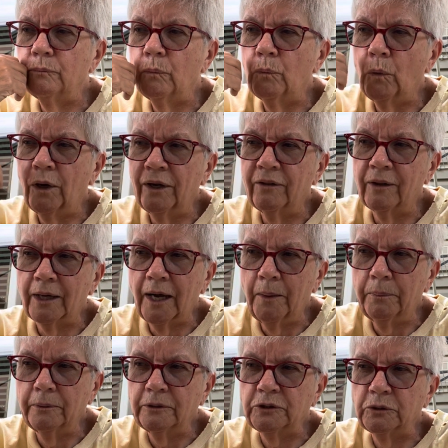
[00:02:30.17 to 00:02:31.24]
one of the
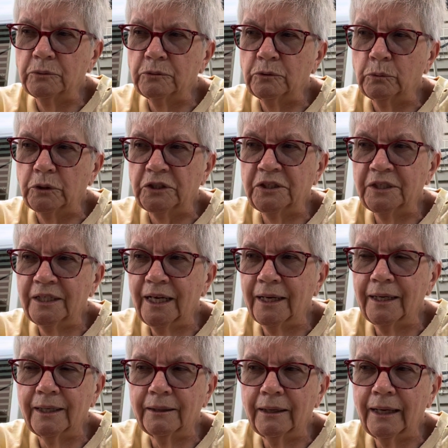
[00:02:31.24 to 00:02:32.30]
couples was sick,
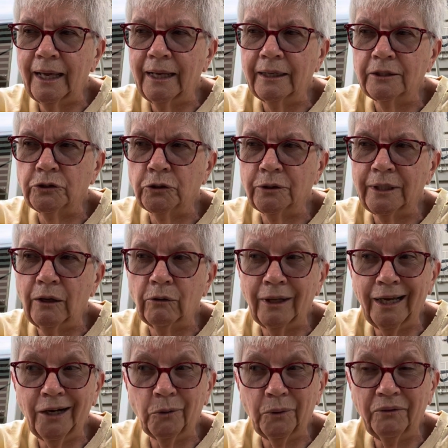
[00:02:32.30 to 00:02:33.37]
and it turned out
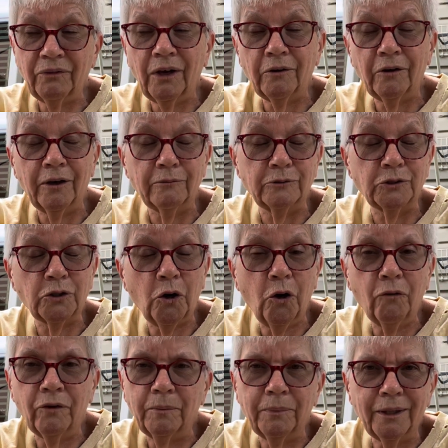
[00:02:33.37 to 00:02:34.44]
later we found out it was COVID.